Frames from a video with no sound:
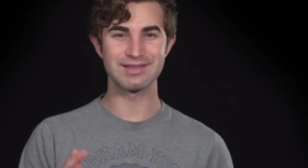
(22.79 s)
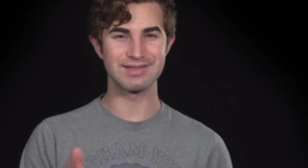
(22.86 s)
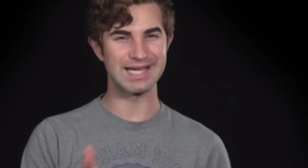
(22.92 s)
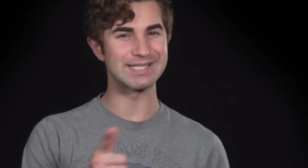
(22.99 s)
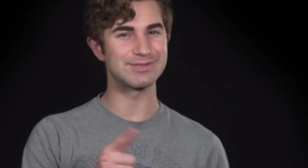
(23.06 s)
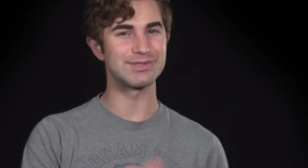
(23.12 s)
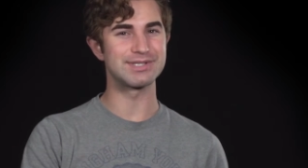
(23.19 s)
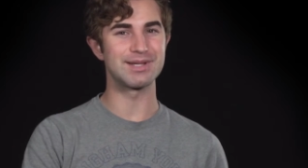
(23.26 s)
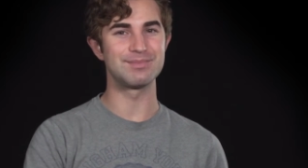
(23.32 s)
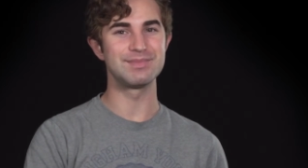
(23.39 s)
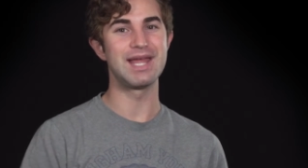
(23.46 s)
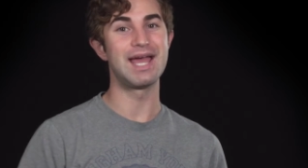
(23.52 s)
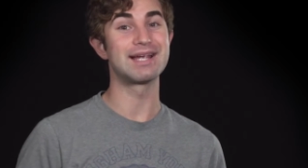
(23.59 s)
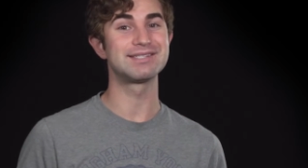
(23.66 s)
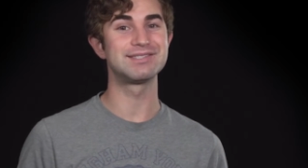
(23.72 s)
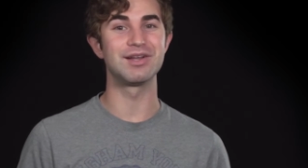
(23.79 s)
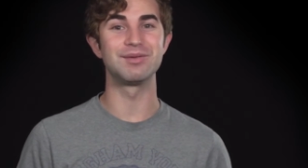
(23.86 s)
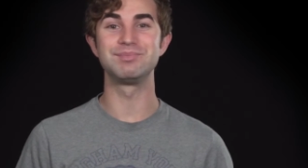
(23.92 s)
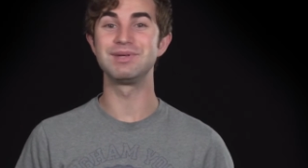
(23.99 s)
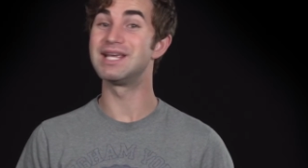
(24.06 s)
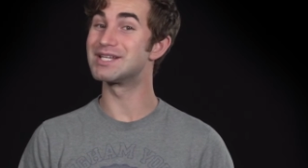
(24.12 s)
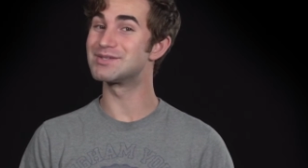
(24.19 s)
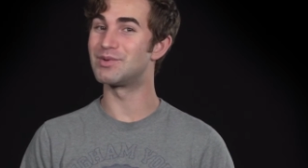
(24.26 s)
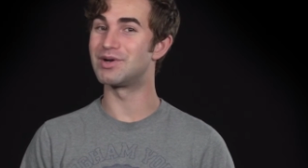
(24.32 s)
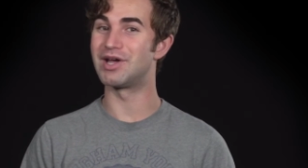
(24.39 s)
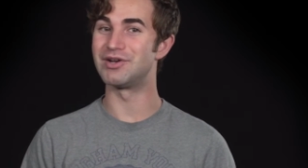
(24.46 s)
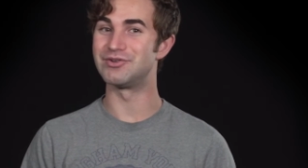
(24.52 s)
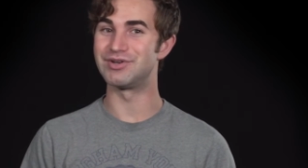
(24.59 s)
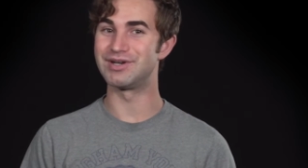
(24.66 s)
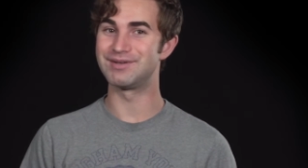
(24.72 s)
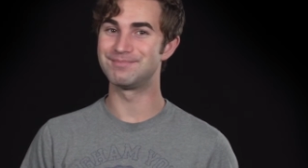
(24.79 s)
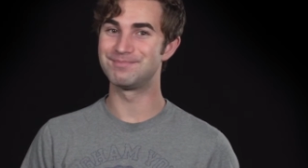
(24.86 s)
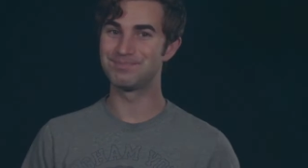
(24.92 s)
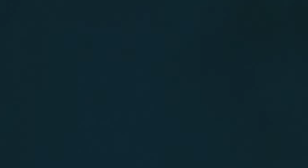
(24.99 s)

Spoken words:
That's what's up next on PS100.